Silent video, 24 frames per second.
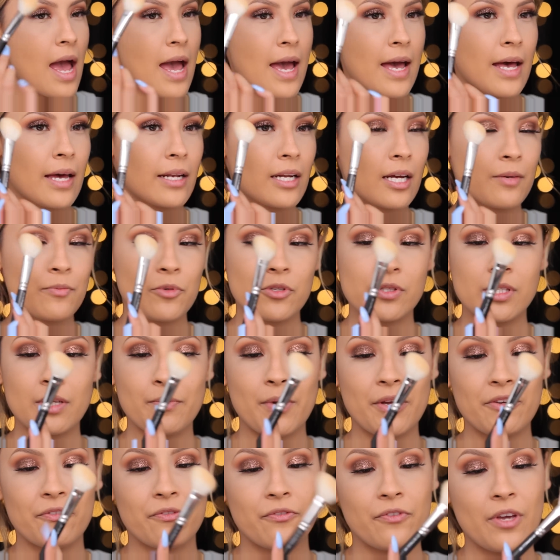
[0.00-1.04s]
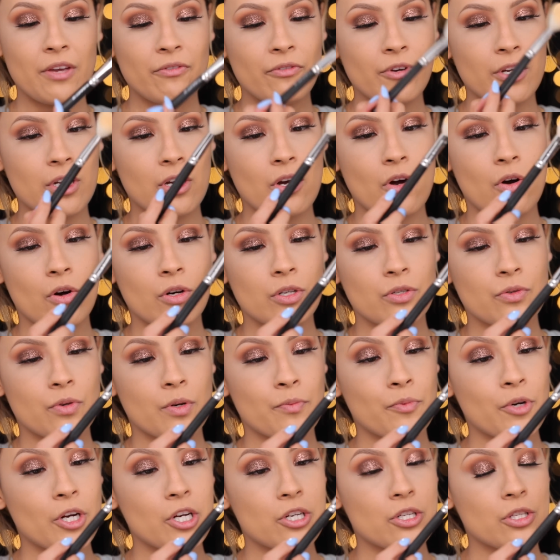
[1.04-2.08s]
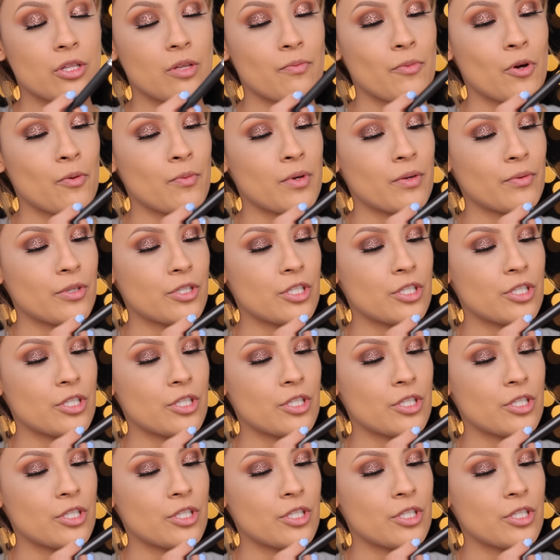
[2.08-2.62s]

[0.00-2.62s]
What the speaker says: And I'm using my favorite contour brush at the moment,